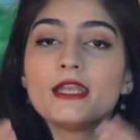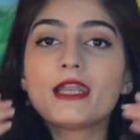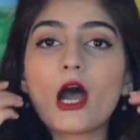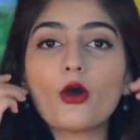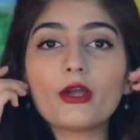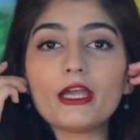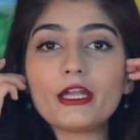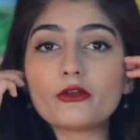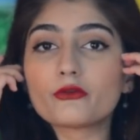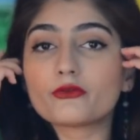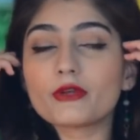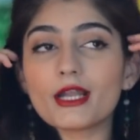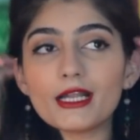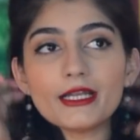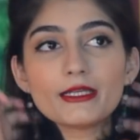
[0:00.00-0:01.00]
Now
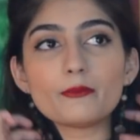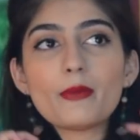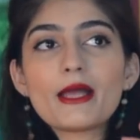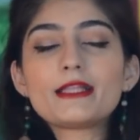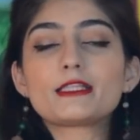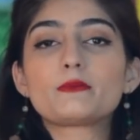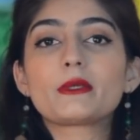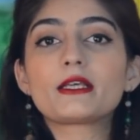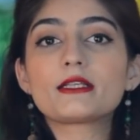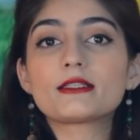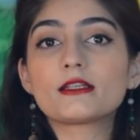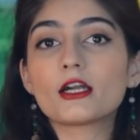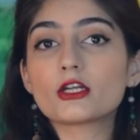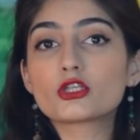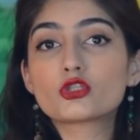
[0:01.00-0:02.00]
it really depends,
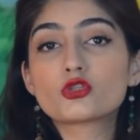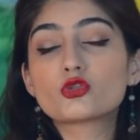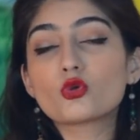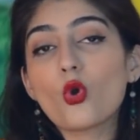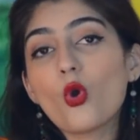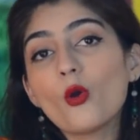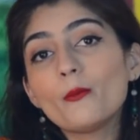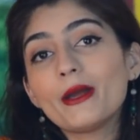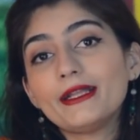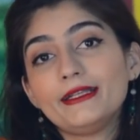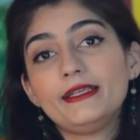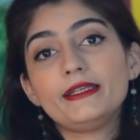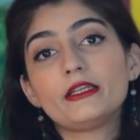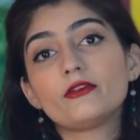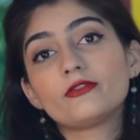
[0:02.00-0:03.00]
because there are so
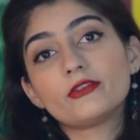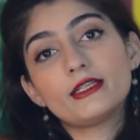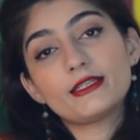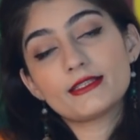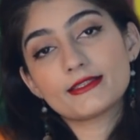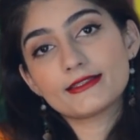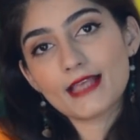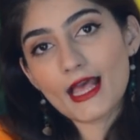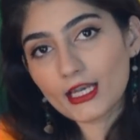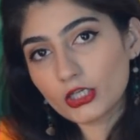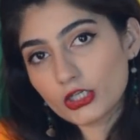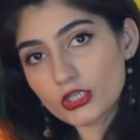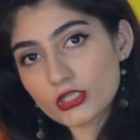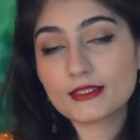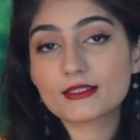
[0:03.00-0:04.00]
many different
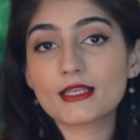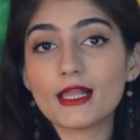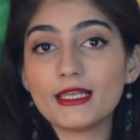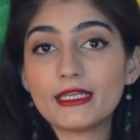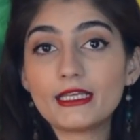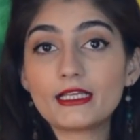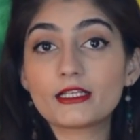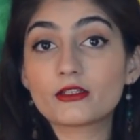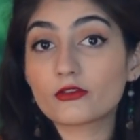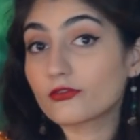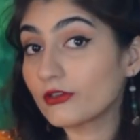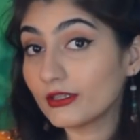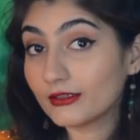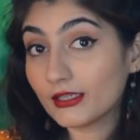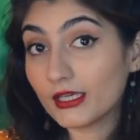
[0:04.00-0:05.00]
sellers selling
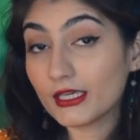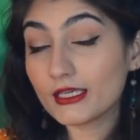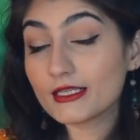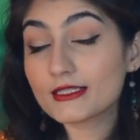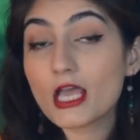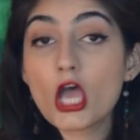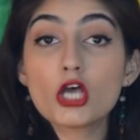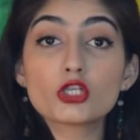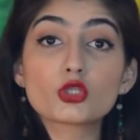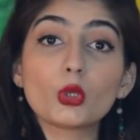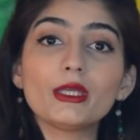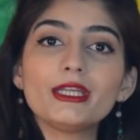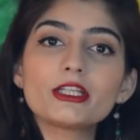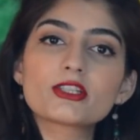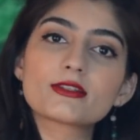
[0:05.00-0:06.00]
different things,
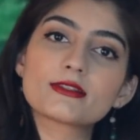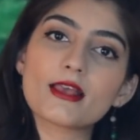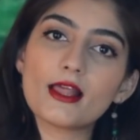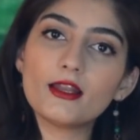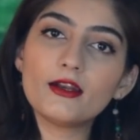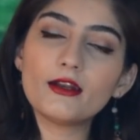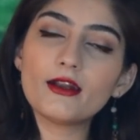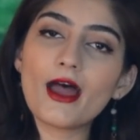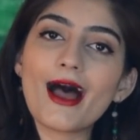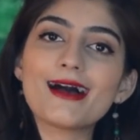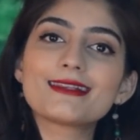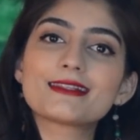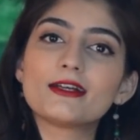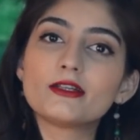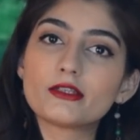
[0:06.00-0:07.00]
so each seller
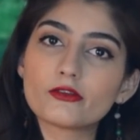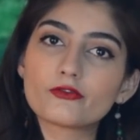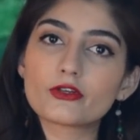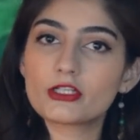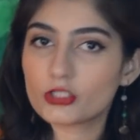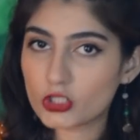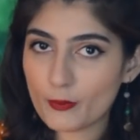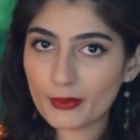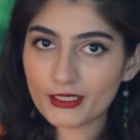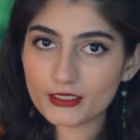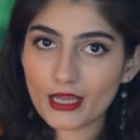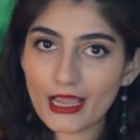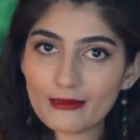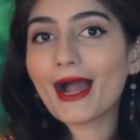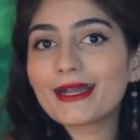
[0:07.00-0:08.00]
has a different shipping
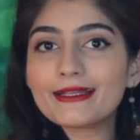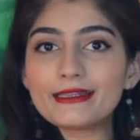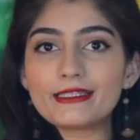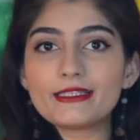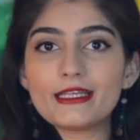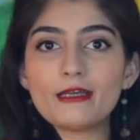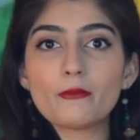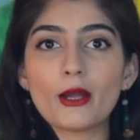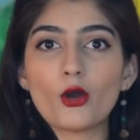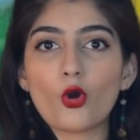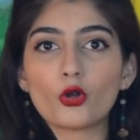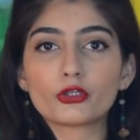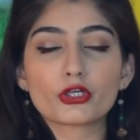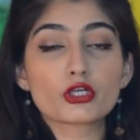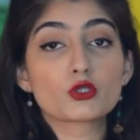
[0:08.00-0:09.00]
time. Back in the day my
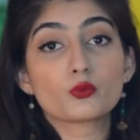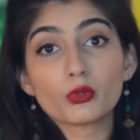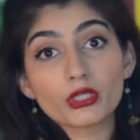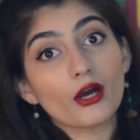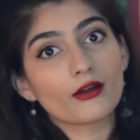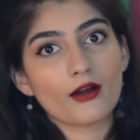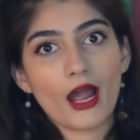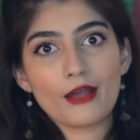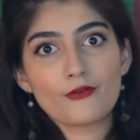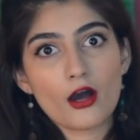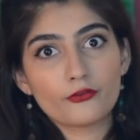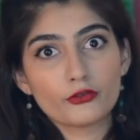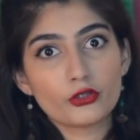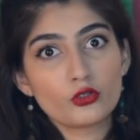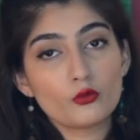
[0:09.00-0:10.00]
orders would arrive
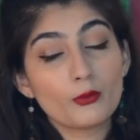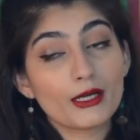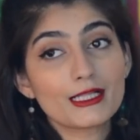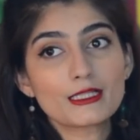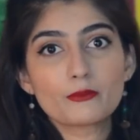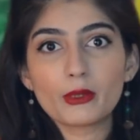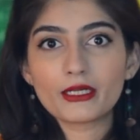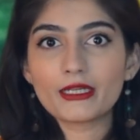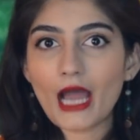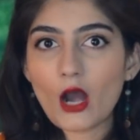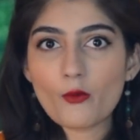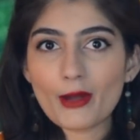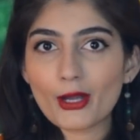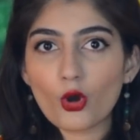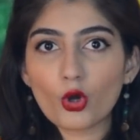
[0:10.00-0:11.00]
after 2 months, but
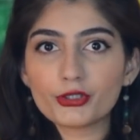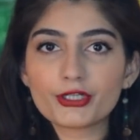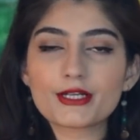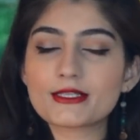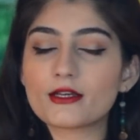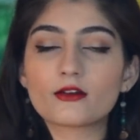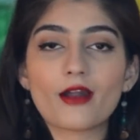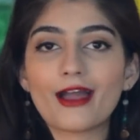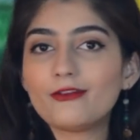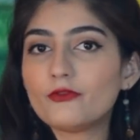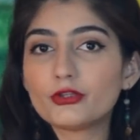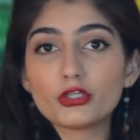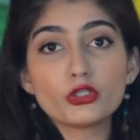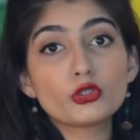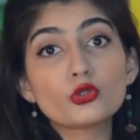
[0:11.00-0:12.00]
now my orders arrive
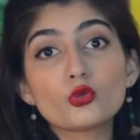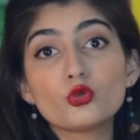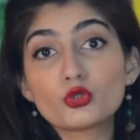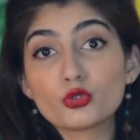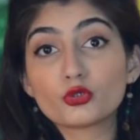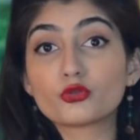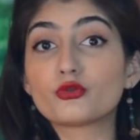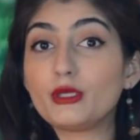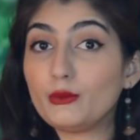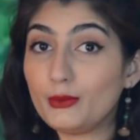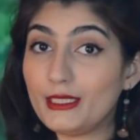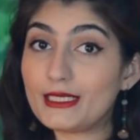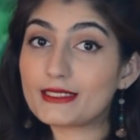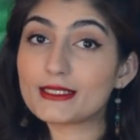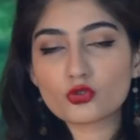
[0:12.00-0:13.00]
within 2 to 3
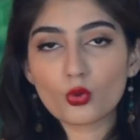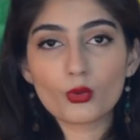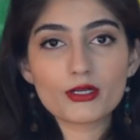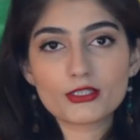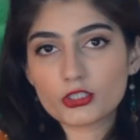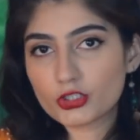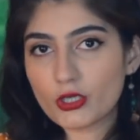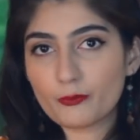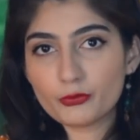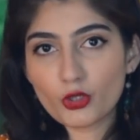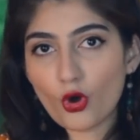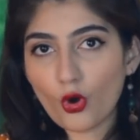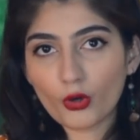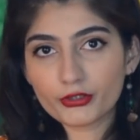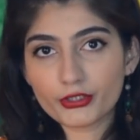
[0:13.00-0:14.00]
weeks. Stores ship
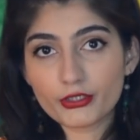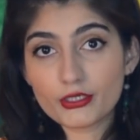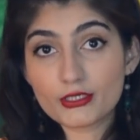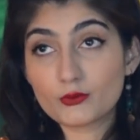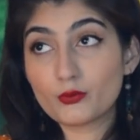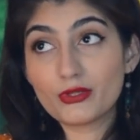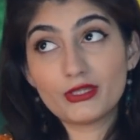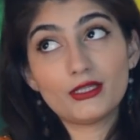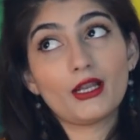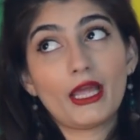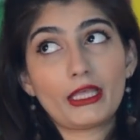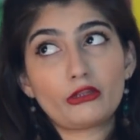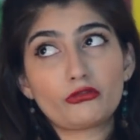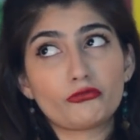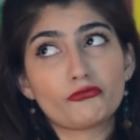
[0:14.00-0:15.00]
your orders within
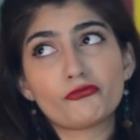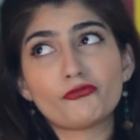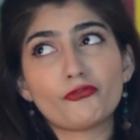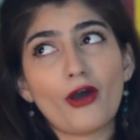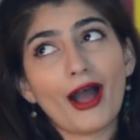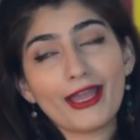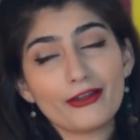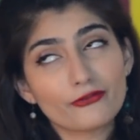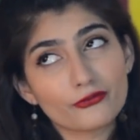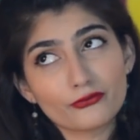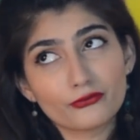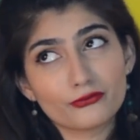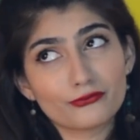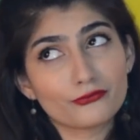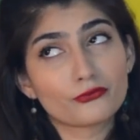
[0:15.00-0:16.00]
like
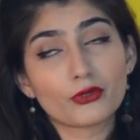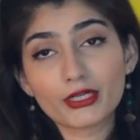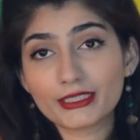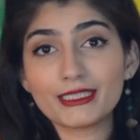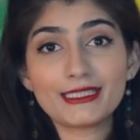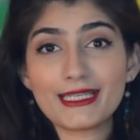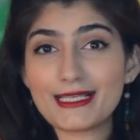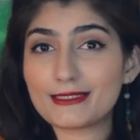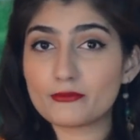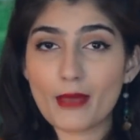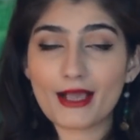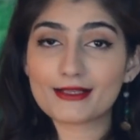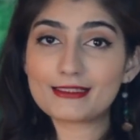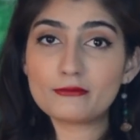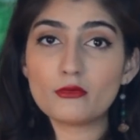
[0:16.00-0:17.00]
5 working days
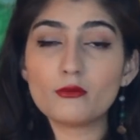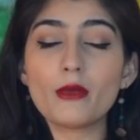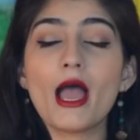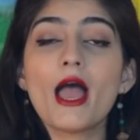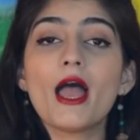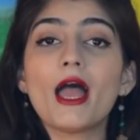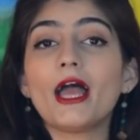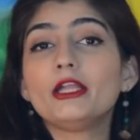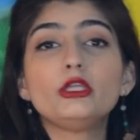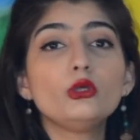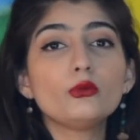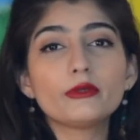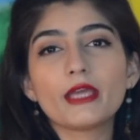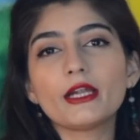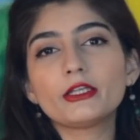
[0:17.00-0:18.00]
maximum, and
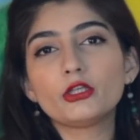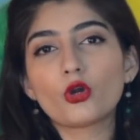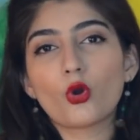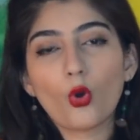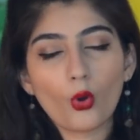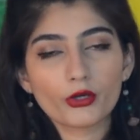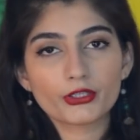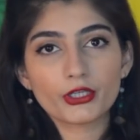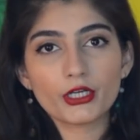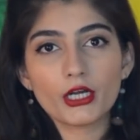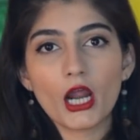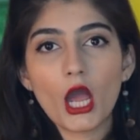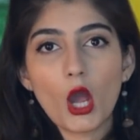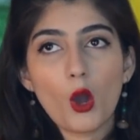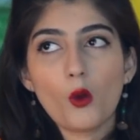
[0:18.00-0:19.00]
you get your
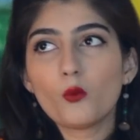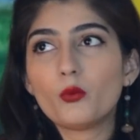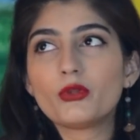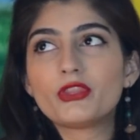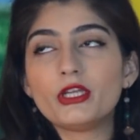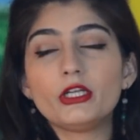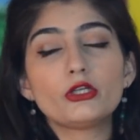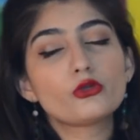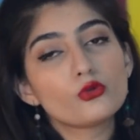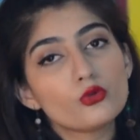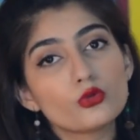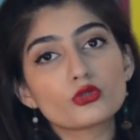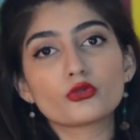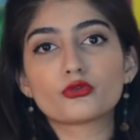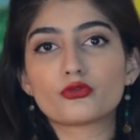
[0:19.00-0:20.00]
order within
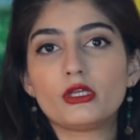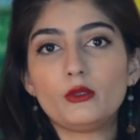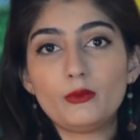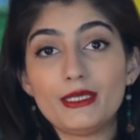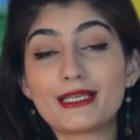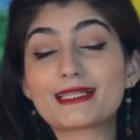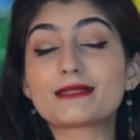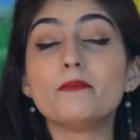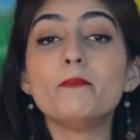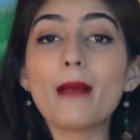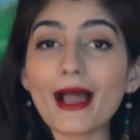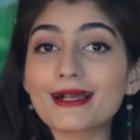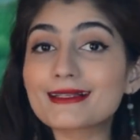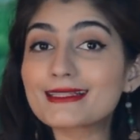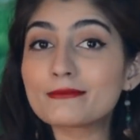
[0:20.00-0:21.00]
2 to 3 weeks,
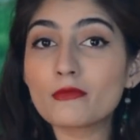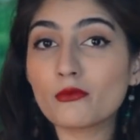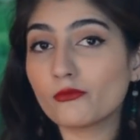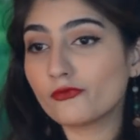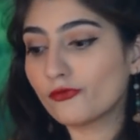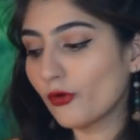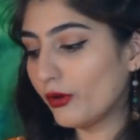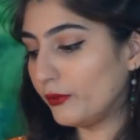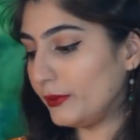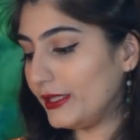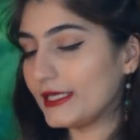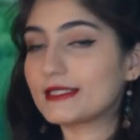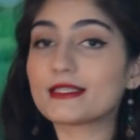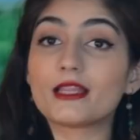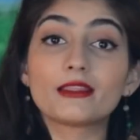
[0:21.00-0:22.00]
maximum 4
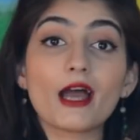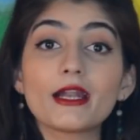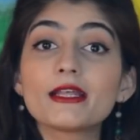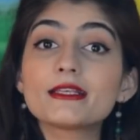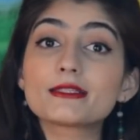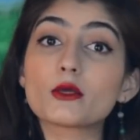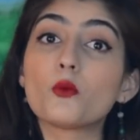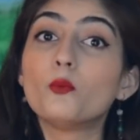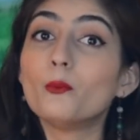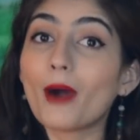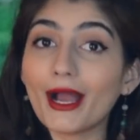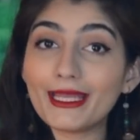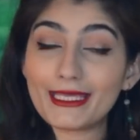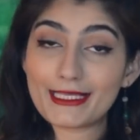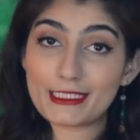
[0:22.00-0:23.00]
weeks. That is
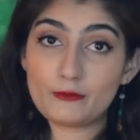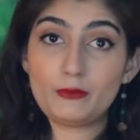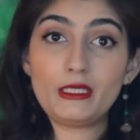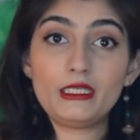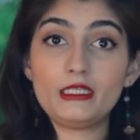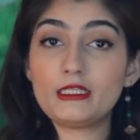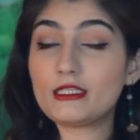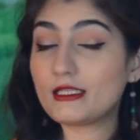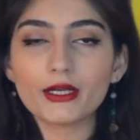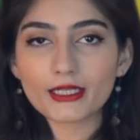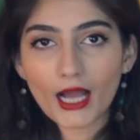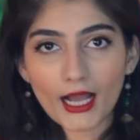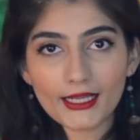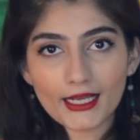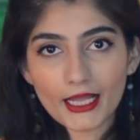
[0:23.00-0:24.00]
my experience.
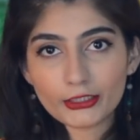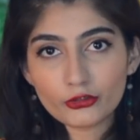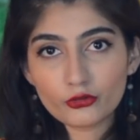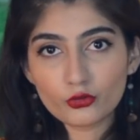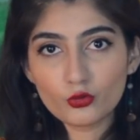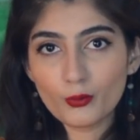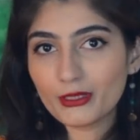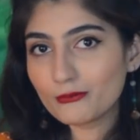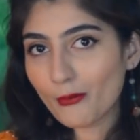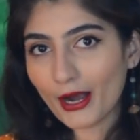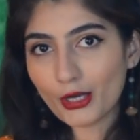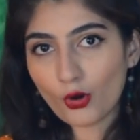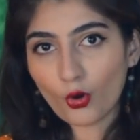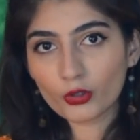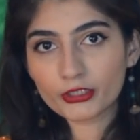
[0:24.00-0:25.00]
What I like to do with
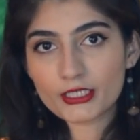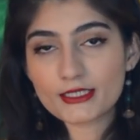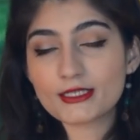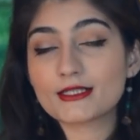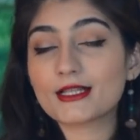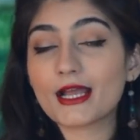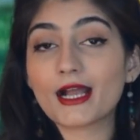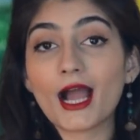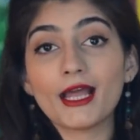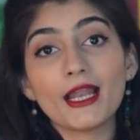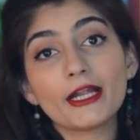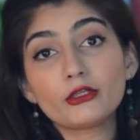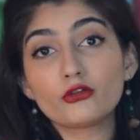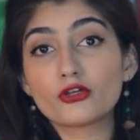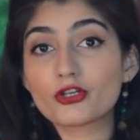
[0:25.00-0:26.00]
my orders is like I
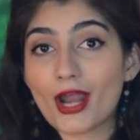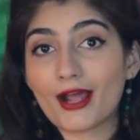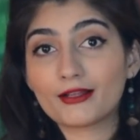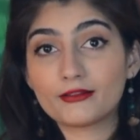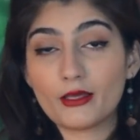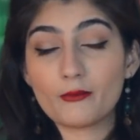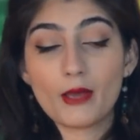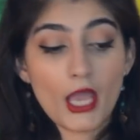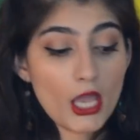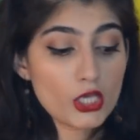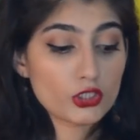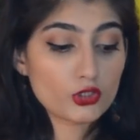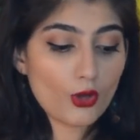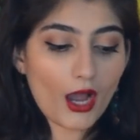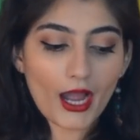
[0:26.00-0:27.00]
like to track them.
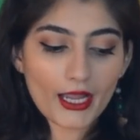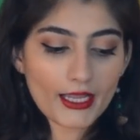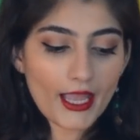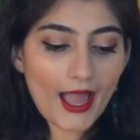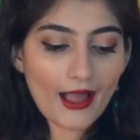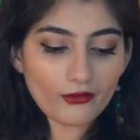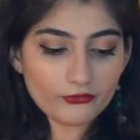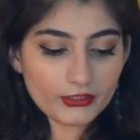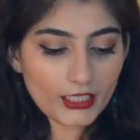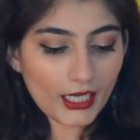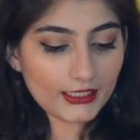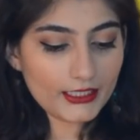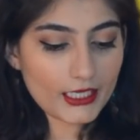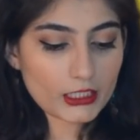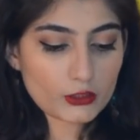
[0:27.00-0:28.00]
So I have the
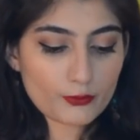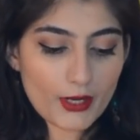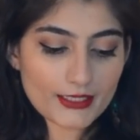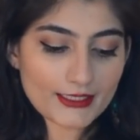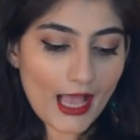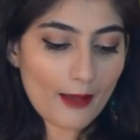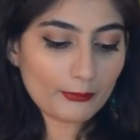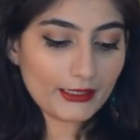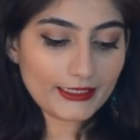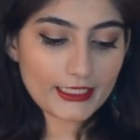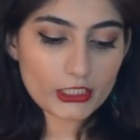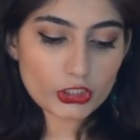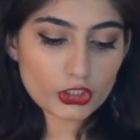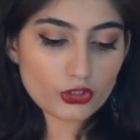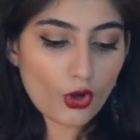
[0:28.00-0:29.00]
Aliexpress
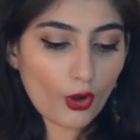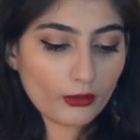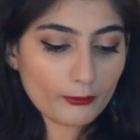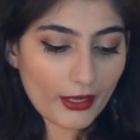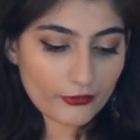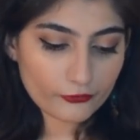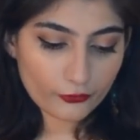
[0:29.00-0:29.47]
application on my